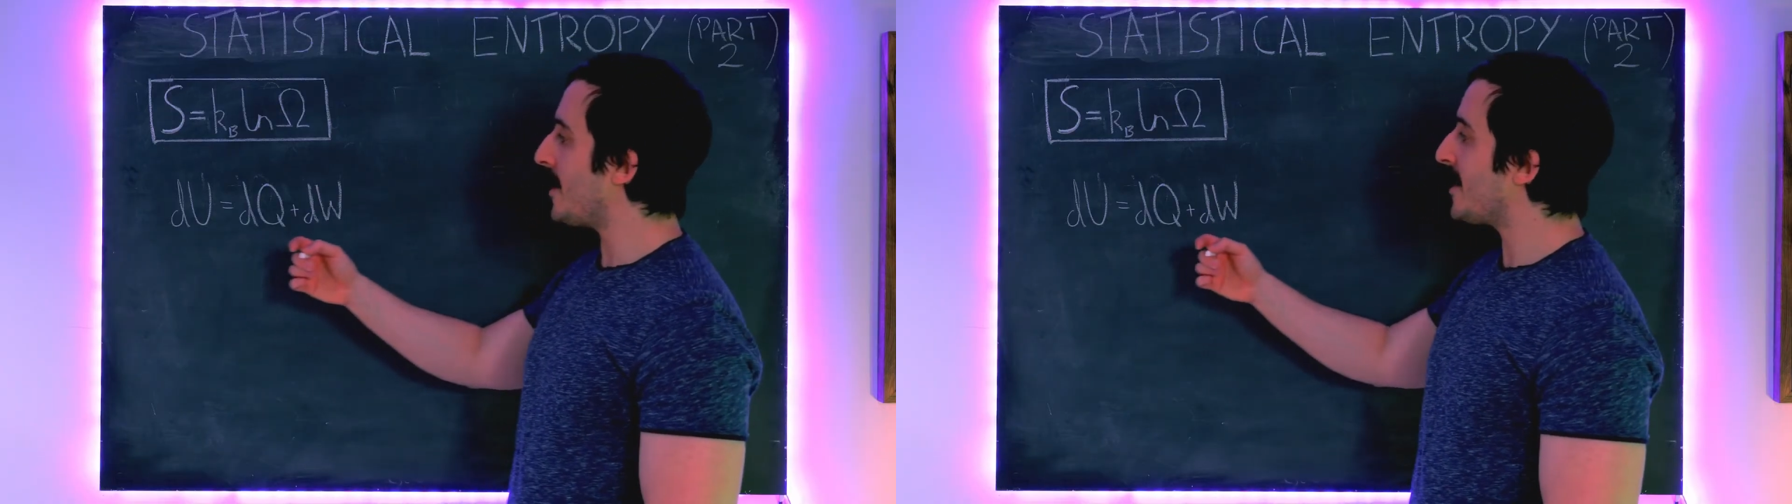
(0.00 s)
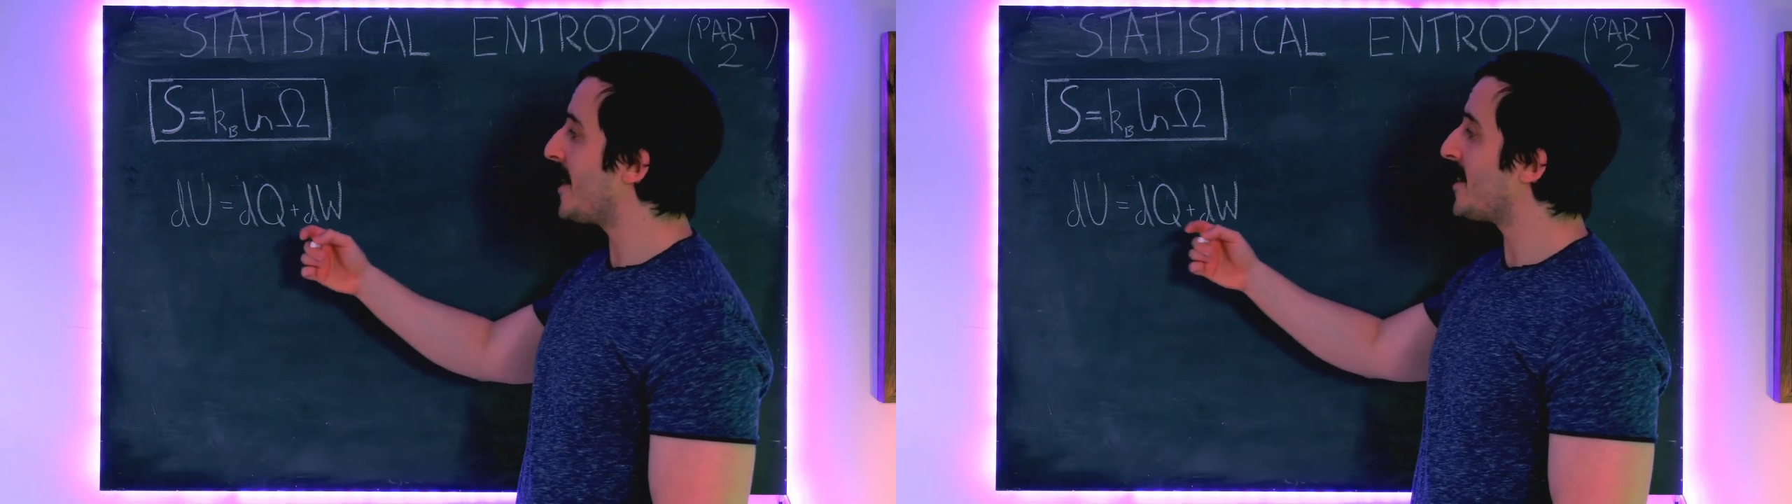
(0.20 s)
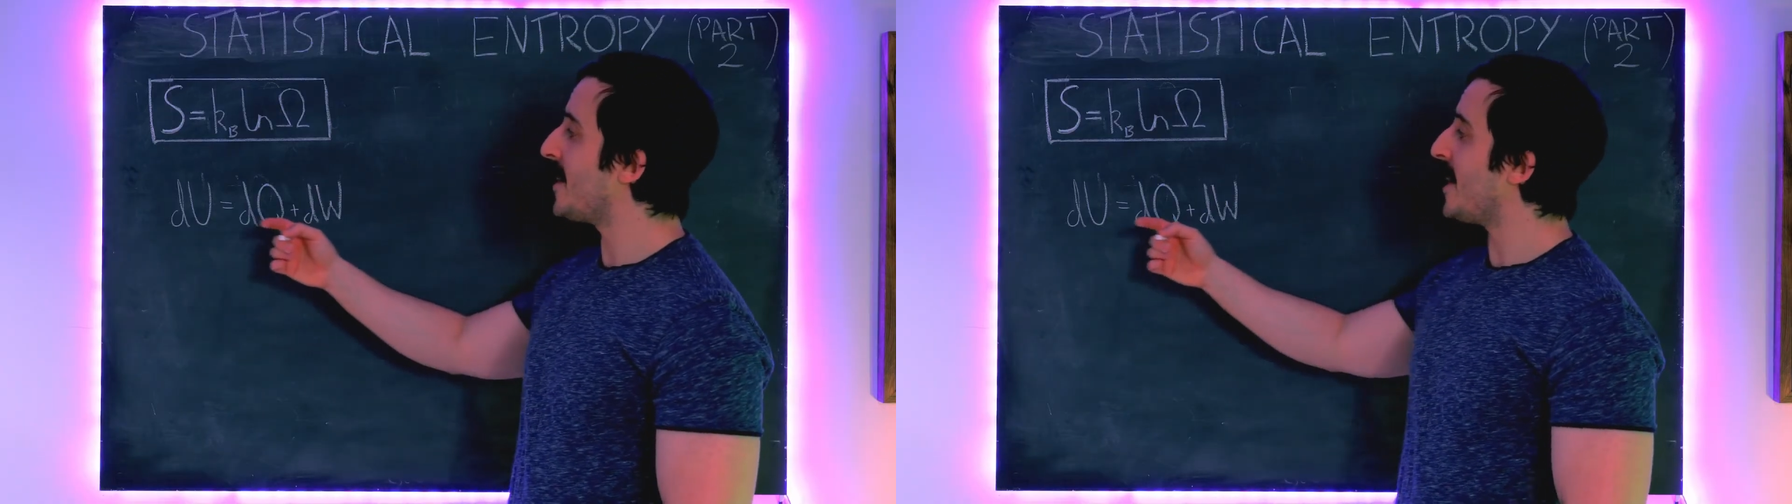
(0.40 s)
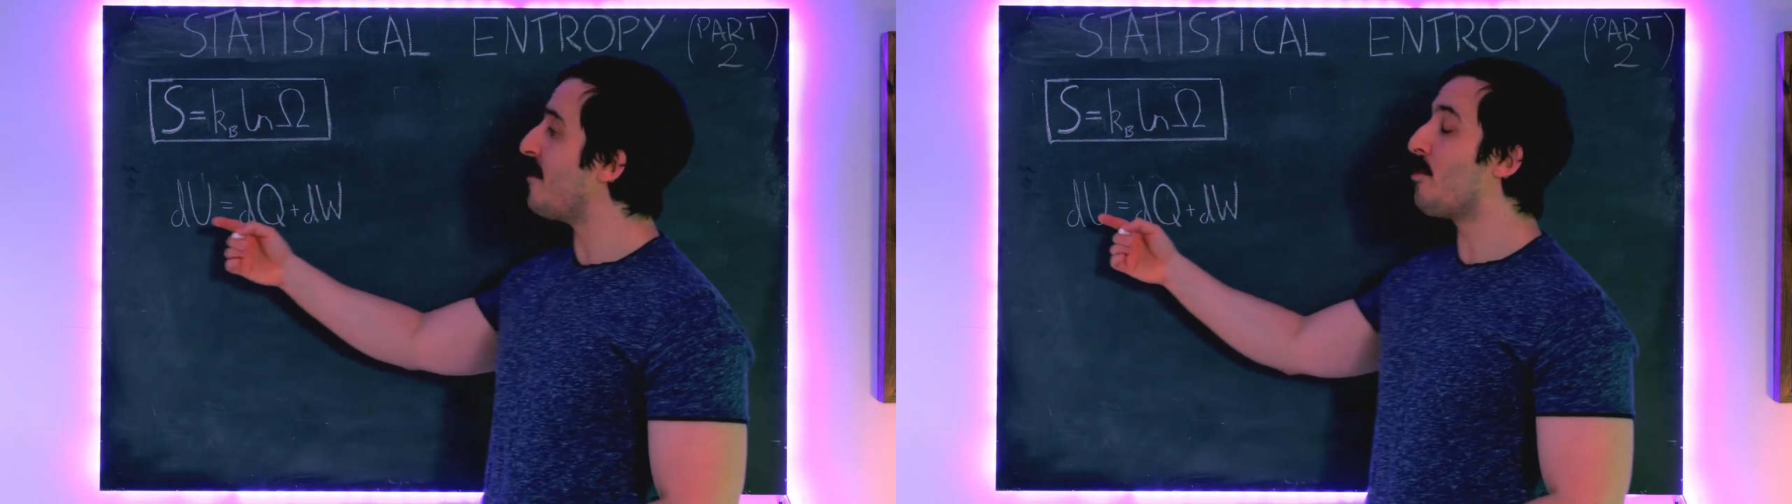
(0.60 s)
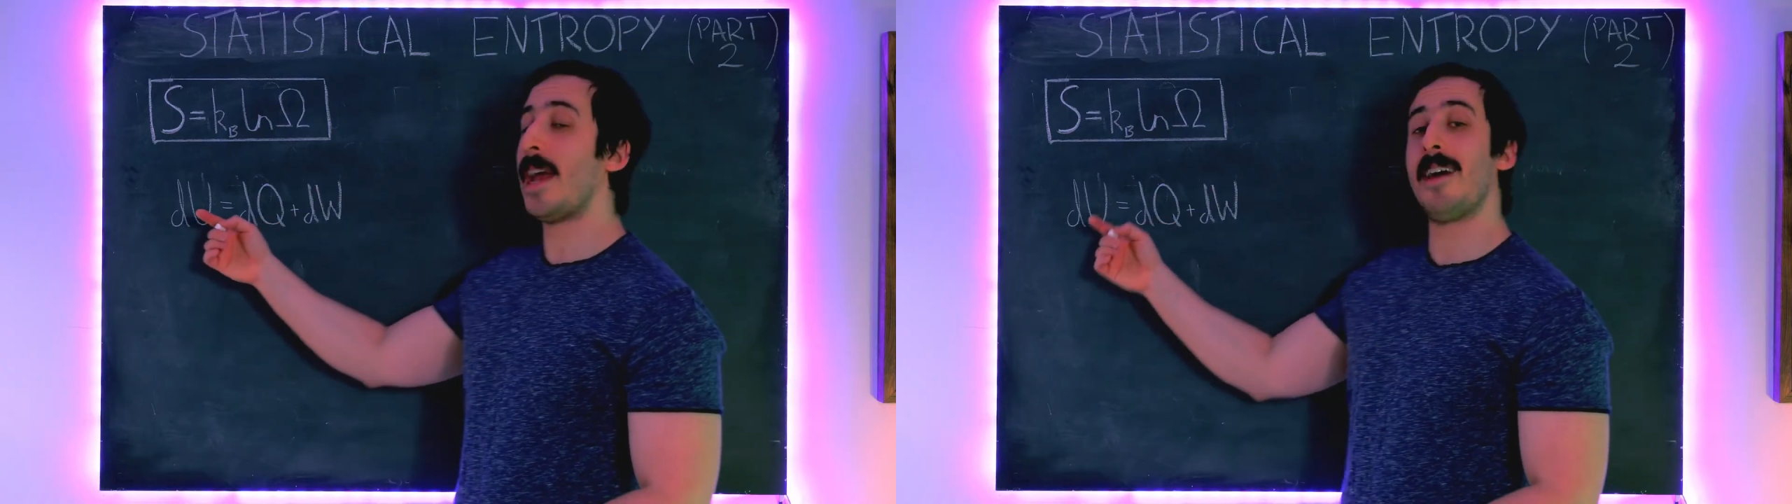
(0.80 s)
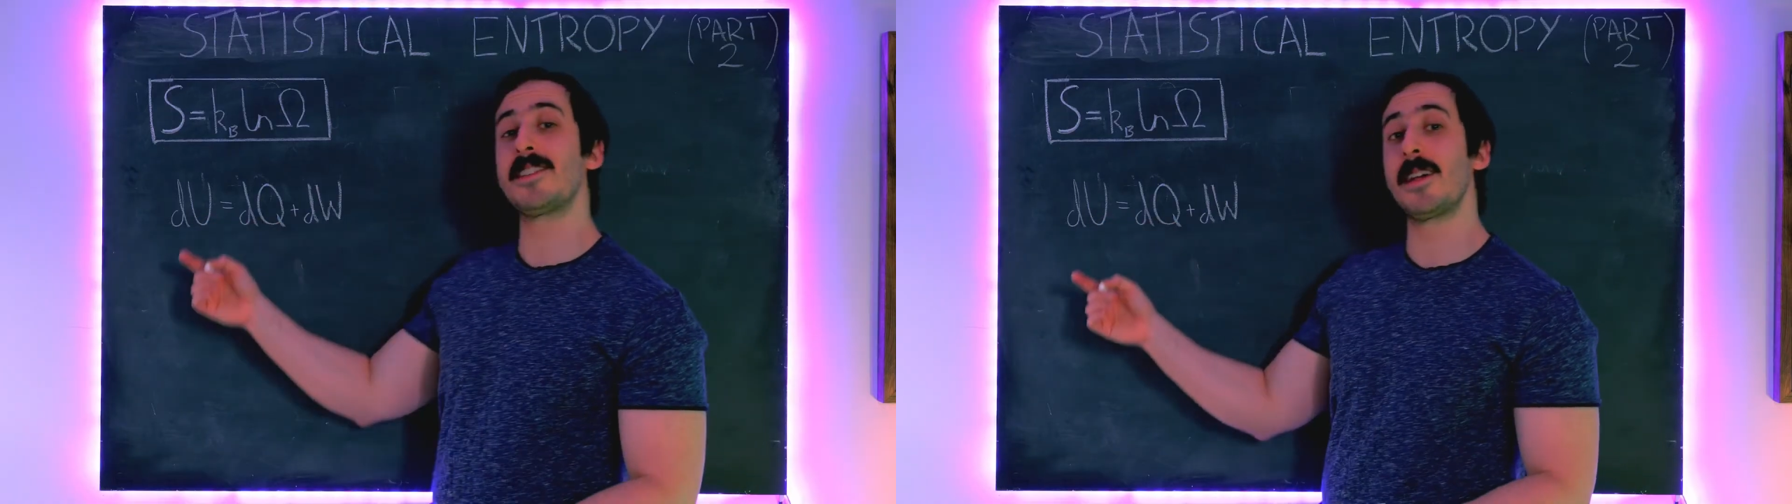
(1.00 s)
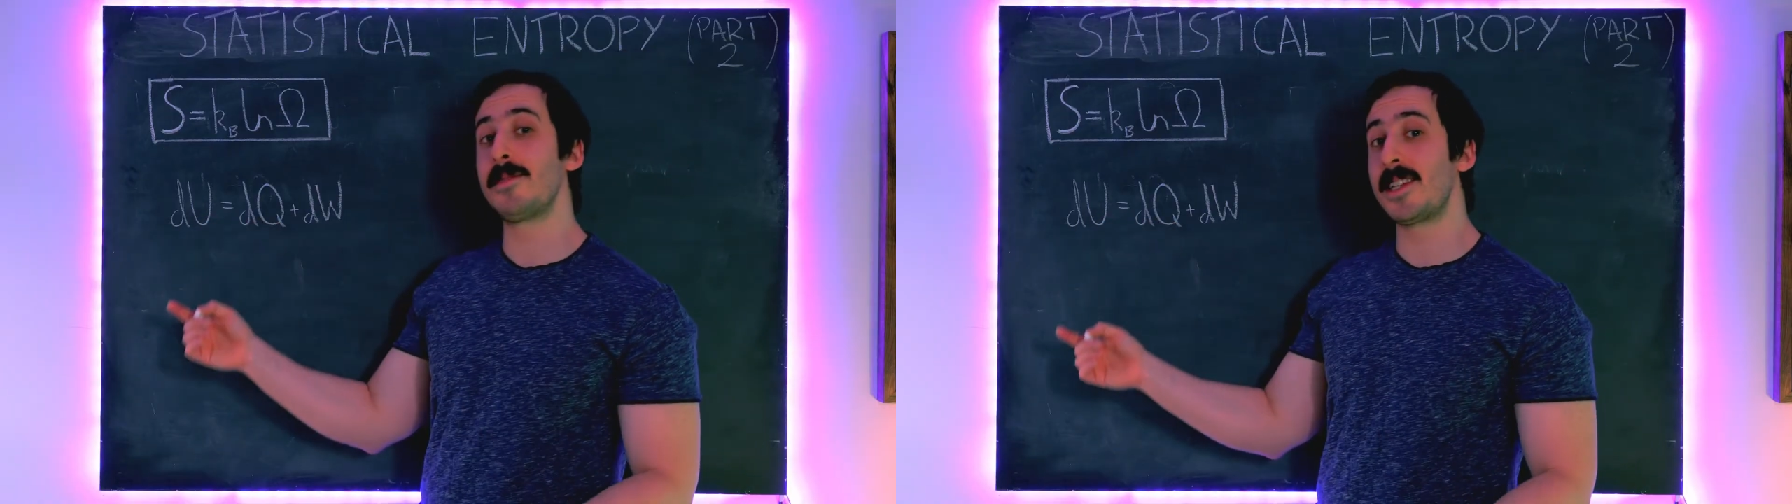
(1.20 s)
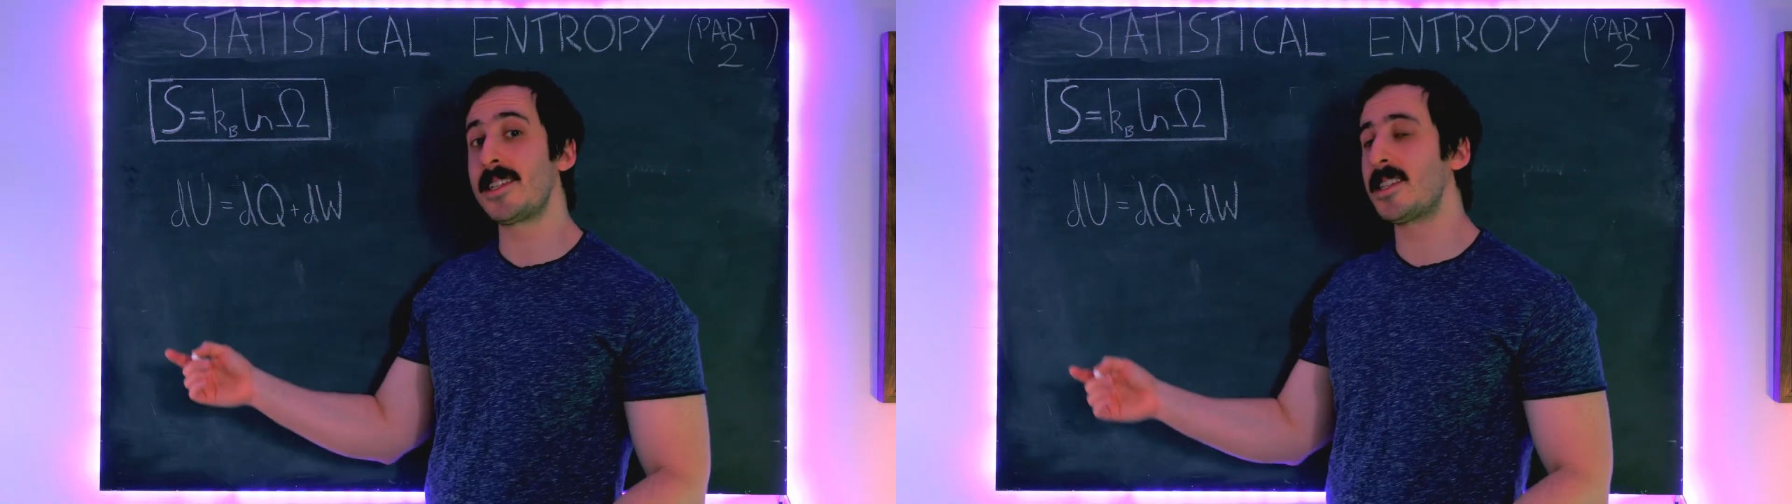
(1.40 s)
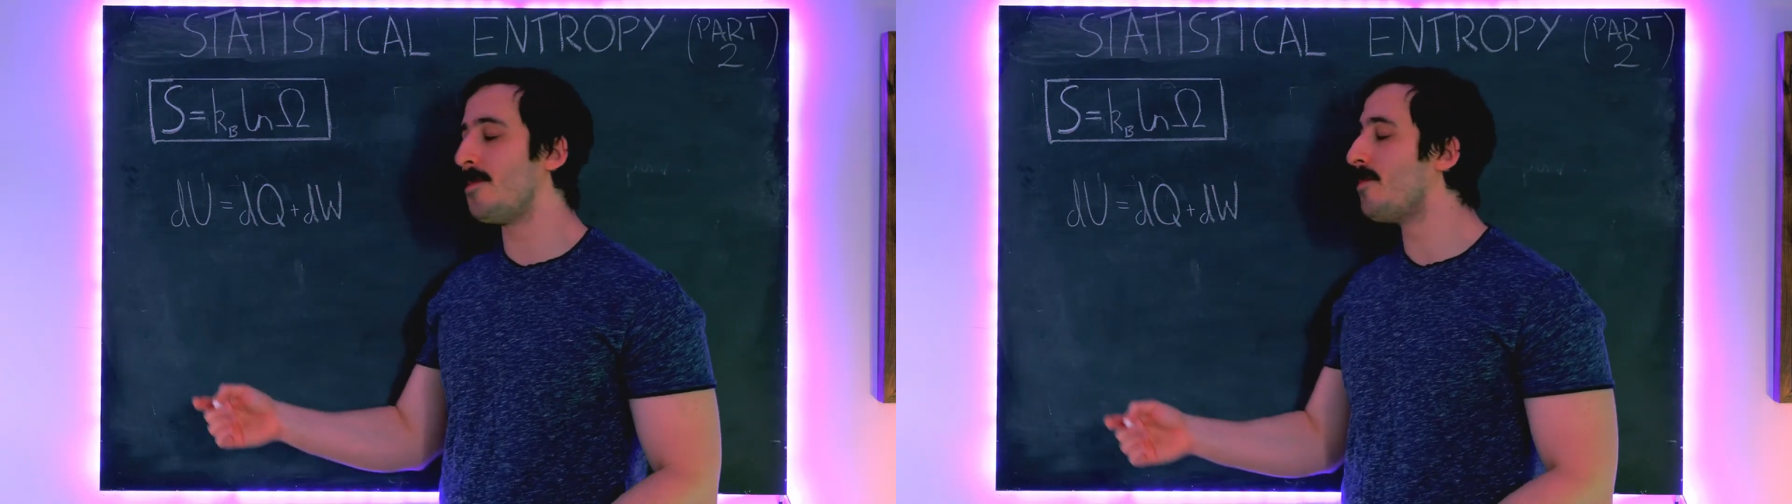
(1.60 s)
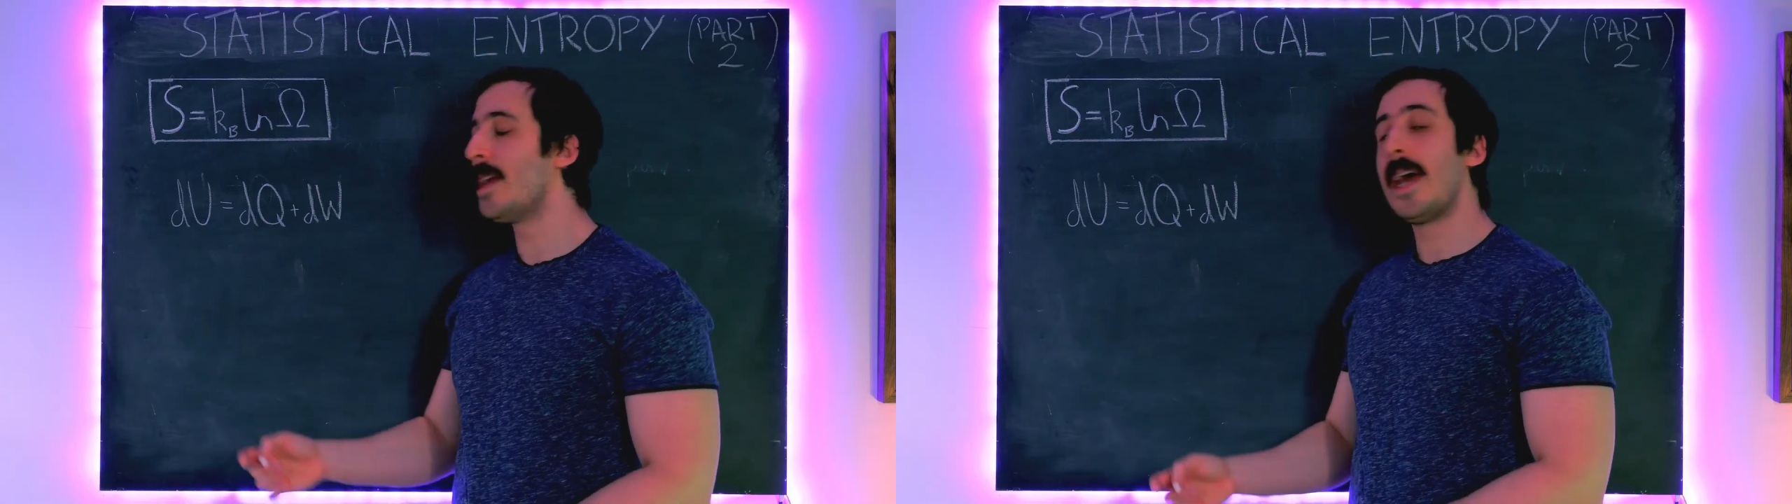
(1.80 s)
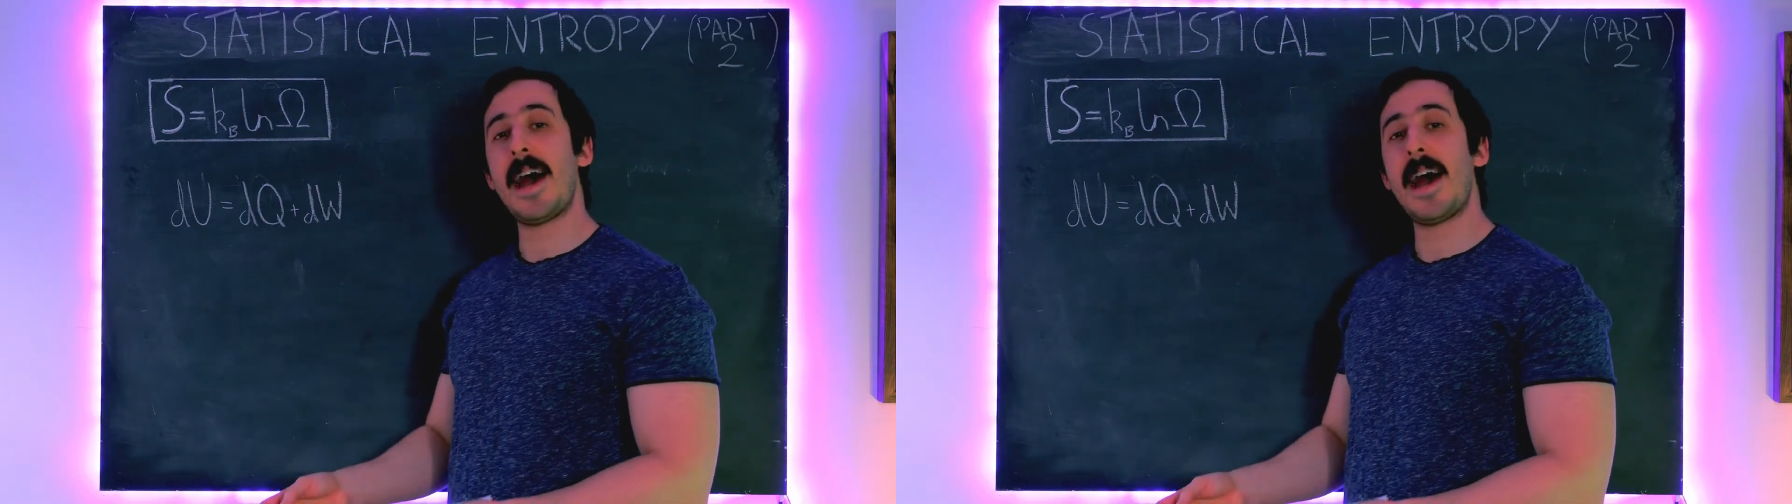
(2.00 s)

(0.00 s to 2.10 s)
says that if we have some system